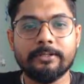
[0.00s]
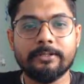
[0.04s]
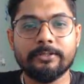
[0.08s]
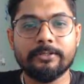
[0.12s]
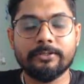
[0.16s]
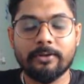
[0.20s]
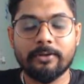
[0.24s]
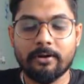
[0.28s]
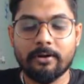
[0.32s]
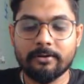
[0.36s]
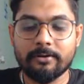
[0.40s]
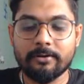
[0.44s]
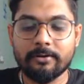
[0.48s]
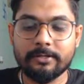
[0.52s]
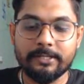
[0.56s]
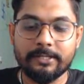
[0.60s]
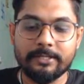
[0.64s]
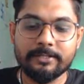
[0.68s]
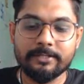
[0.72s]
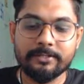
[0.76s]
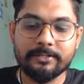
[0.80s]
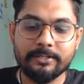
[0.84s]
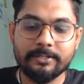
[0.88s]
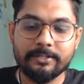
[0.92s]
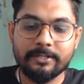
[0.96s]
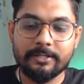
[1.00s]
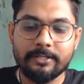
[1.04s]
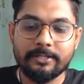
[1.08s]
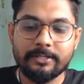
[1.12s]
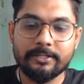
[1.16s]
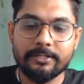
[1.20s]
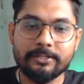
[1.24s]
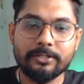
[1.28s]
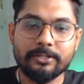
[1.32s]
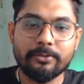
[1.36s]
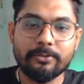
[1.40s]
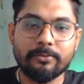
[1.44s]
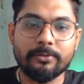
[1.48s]
Sort keys
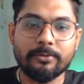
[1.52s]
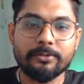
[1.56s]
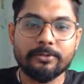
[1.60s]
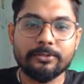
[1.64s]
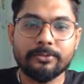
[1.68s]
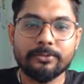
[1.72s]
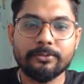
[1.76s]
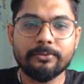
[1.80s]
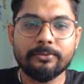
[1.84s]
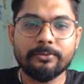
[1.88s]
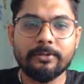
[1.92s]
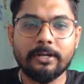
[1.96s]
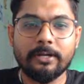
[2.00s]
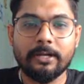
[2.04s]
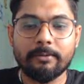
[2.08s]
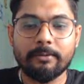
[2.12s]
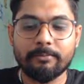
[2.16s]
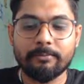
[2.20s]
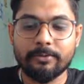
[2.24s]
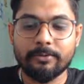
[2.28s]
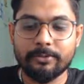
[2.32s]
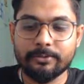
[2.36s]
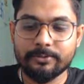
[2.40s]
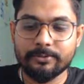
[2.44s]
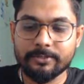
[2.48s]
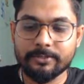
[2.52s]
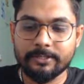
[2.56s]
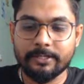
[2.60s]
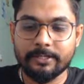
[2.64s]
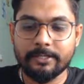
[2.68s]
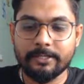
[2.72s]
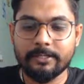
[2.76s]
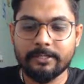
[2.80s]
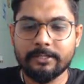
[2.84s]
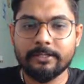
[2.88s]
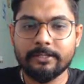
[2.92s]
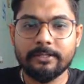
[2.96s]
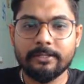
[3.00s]
is equals to, I'm going to
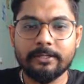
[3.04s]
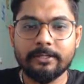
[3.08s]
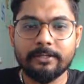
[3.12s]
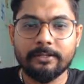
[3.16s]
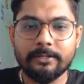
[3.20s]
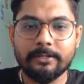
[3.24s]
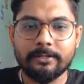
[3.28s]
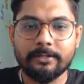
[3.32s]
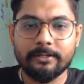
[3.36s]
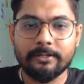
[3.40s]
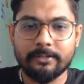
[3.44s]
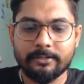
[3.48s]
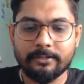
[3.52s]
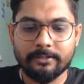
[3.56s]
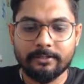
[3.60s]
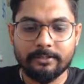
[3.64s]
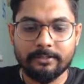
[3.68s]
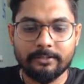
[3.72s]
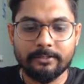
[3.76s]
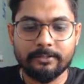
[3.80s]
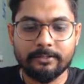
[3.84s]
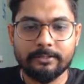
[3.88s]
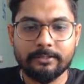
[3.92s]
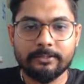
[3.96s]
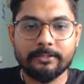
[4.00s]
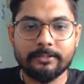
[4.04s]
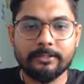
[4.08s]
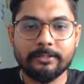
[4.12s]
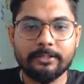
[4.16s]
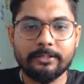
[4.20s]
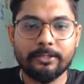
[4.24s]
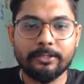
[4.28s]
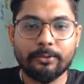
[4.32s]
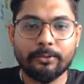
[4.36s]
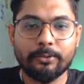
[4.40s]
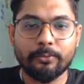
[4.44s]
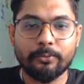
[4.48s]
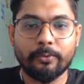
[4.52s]
say
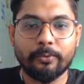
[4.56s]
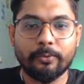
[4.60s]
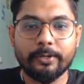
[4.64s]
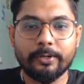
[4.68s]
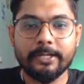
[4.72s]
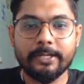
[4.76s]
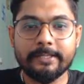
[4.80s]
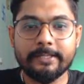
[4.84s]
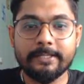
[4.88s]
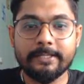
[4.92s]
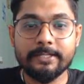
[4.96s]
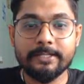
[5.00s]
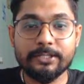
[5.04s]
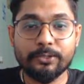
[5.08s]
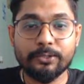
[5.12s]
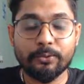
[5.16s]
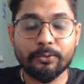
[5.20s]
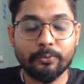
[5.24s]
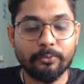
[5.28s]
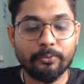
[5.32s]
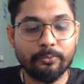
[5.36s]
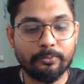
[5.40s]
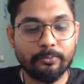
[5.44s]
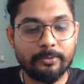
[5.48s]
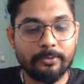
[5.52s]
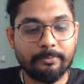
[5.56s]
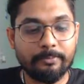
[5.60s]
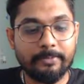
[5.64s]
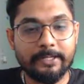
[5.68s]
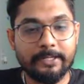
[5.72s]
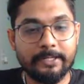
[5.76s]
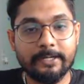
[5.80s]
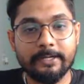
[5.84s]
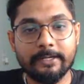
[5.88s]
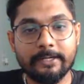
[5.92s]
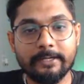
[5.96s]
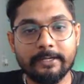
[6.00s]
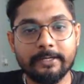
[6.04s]
true. Okay, this true will be
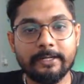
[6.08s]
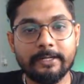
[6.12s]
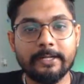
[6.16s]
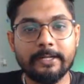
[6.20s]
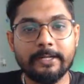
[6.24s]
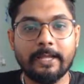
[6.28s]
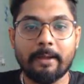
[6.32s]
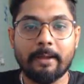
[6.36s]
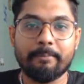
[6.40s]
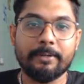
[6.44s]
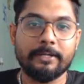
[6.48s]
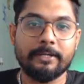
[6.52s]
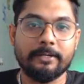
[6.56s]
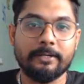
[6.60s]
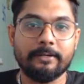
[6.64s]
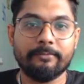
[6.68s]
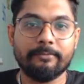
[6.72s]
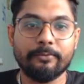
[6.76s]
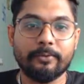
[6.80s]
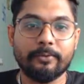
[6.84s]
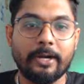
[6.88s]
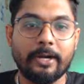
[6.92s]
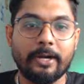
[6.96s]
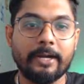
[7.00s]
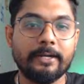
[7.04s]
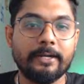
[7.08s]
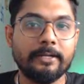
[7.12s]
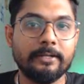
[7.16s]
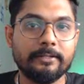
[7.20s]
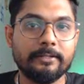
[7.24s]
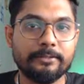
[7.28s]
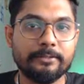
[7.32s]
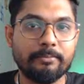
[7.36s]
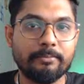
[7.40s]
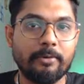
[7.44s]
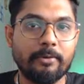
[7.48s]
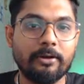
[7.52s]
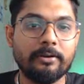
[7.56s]
written in capital. write
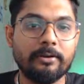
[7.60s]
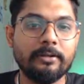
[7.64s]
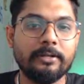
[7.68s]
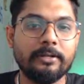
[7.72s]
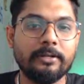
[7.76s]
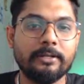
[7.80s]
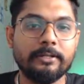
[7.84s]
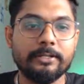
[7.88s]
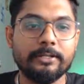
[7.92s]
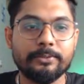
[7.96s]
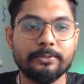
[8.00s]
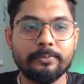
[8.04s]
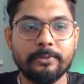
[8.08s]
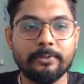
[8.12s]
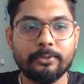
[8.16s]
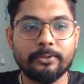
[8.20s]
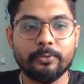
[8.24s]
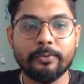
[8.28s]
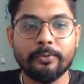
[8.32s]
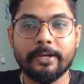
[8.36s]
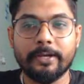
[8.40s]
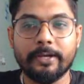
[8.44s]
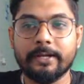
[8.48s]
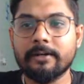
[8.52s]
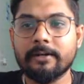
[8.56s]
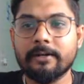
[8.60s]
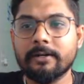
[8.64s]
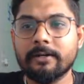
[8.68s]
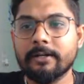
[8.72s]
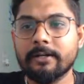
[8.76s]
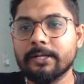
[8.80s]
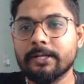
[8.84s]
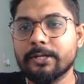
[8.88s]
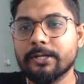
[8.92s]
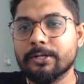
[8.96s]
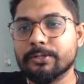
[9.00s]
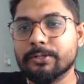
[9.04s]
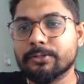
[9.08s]
in small, this will throw error.
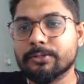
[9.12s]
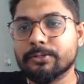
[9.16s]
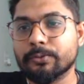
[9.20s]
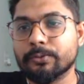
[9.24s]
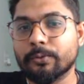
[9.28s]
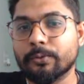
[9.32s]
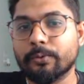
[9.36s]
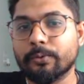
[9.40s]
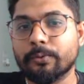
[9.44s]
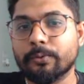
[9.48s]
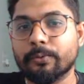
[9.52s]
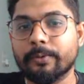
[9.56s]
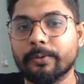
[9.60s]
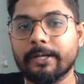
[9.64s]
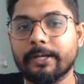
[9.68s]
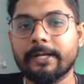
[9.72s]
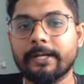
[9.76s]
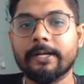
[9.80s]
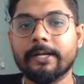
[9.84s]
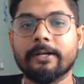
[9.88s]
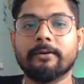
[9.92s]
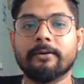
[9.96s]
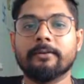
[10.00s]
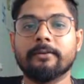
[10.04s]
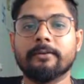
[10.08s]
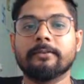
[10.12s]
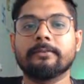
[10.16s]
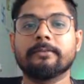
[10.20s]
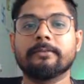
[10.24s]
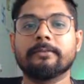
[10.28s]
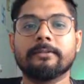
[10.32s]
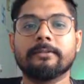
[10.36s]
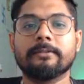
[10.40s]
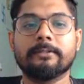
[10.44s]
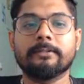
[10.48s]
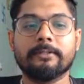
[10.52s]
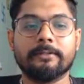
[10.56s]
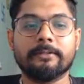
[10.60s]
So hit
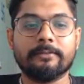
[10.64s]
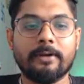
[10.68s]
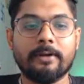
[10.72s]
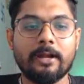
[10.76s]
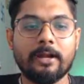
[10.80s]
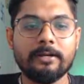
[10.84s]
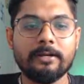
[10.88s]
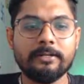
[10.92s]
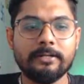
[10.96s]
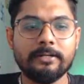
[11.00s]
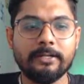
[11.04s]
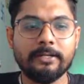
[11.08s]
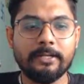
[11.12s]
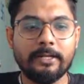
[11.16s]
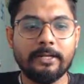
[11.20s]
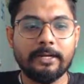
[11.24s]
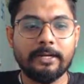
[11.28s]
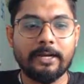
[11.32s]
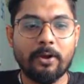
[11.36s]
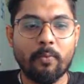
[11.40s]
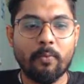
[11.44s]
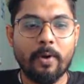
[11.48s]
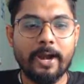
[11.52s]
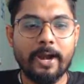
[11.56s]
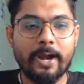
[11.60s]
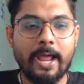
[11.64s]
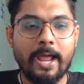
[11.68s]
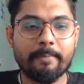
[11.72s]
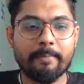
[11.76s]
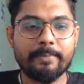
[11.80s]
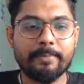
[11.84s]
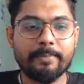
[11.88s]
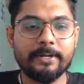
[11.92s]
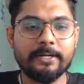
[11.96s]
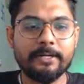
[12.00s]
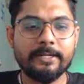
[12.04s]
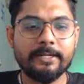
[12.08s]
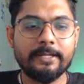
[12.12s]
on run. Now what
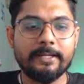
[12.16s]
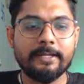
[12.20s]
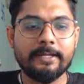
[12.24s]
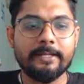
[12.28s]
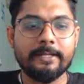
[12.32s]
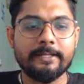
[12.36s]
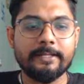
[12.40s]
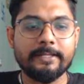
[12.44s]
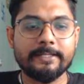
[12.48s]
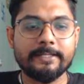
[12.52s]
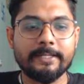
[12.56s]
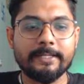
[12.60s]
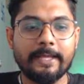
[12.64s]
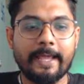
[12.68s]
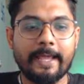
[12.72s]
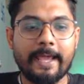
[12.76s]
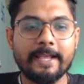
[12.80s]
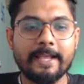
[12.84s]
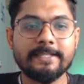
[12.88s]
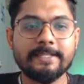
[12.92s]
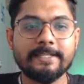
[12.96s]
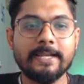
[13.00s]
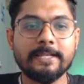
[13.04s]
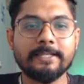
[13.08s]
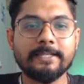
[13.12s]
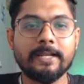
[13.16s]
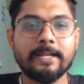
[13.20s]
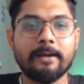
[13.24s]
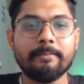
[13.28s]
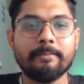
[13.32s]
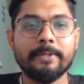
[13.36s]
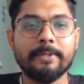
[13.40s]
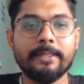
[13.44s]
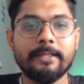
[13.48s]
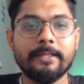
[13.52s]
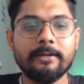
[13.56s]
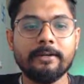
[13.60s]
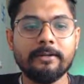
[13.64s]
happened? This age has
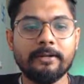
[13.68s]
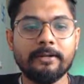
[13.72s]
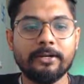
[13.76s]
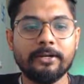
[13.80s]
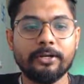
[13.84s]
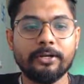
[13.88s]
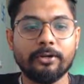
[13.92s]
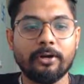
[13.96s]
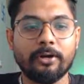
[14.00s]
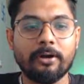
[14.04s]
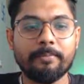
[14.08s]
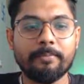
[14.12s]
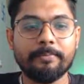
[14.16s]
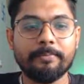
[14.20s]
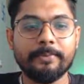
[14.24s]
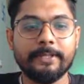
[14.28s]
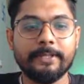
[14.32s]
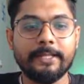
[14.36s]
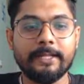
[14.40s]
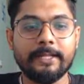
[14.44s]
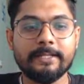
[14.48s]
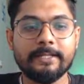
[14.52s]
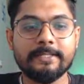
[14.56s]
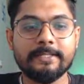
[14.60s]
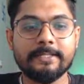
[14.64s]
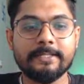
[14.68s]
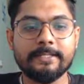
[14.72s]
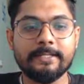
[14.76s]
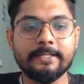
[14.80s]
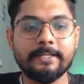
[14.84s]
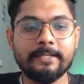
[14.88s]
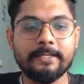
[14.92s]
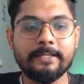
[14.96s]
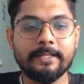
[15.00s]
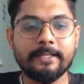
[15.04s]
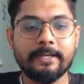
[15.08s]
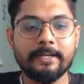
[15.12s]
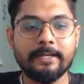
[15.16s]
come in the top, then
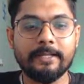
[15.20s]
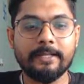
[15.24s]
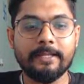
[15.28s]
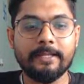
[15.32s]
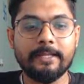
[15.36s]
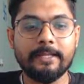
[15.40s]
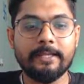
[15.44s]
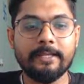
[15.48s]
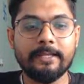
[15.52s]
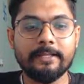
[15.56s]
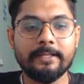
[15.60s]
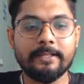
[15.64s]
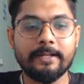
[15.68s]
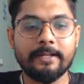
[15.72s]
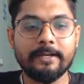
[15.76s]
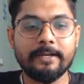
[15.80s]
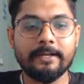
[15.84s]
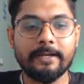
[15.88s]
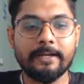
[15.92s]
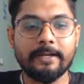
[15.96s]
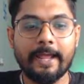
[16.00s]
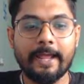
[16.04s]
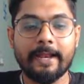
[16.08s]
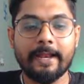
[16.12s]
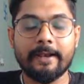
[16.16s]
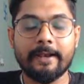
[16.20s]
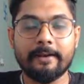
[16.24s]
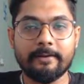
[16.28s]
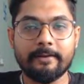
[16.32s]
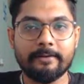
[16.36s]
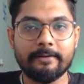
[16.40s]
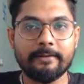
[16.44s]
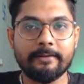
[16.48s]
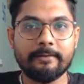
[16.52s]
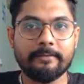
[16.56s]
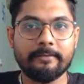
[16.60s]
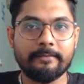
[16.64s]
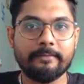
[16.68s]
C, then E, then N,
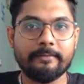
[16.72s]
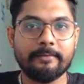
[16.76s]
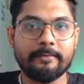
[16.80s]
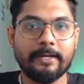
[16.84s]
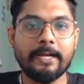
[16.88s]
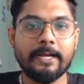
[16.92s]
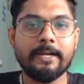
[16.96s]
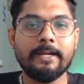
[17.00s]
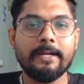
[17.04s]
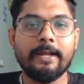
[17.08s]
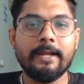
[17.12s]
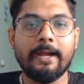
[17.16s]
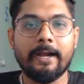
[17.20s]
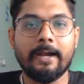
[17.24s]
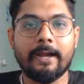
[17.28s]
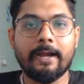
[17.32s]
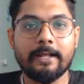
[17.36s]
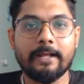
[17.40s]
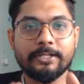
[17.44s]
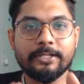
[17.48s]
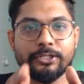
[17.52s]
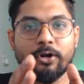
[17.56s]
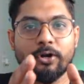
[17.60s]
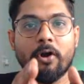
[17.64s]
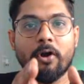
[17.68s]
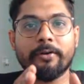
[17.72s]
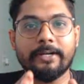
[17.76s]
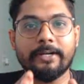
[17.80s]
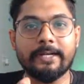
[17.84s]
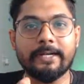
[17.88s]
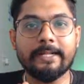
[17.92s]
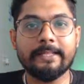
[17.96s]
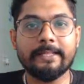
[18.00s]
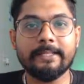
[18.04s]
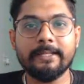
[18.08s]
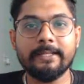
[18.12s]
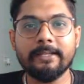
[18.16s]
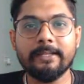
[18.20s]
right? It has
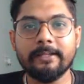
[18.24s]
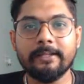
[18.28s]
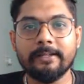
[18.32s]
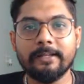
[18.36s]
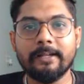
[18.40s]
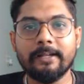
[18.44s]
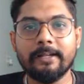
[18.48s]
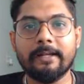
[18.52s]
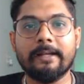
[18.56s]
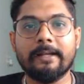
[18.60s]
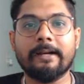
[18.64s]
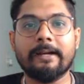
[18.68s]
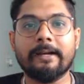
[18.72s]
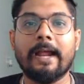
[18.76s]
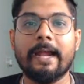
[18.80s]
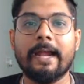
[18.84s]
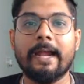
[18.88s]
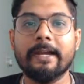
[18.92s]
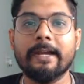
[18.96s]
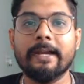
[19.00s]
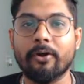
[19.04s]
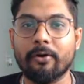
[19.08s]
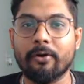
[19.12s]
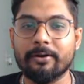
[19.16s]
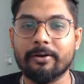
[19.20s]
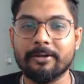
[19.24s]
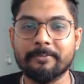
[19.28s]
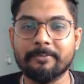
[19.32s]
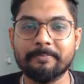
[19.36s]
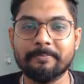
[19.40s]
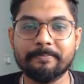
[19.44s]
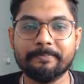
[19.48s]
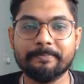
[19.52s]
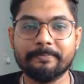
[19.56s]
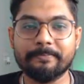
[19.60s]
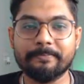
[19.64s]
sorted in the right order.